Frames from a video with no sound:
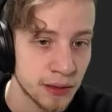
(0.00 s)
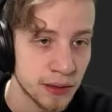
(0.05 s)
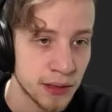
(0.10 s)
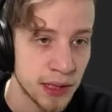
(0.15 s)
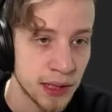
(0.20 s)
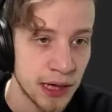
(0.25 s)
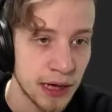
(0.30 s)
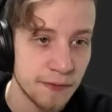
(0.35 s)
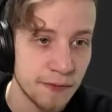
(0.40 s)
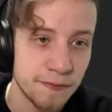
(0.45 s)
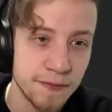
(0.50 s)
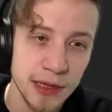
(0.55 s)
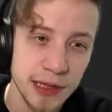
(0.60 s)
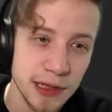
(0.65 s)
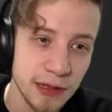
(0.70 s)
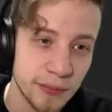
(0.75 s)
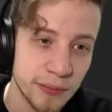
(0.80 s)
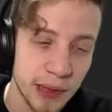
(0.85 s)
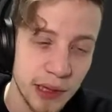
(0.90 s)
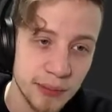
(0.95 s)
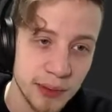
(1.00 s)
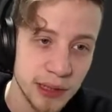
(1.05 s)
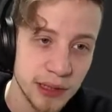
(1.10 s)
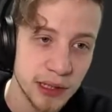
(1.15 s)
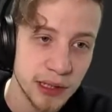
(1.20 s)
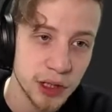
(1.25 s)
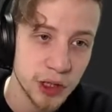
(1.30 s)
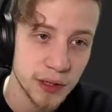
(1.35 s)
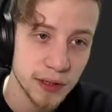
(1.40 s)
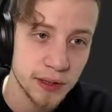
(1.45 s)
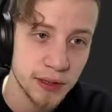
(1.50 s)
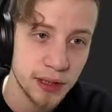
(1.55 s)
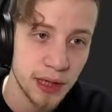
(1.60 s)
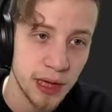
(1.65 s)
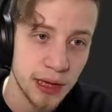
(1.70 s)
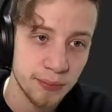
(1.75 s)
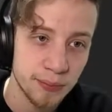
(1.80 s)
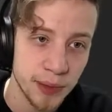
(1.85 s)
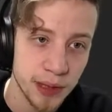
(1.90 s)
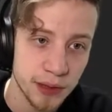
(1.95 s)
I think it may be just a
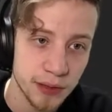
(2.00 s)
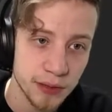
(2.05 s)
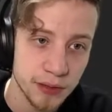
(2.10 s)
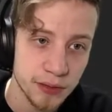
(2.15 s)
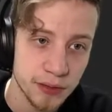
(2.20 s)
gamepad,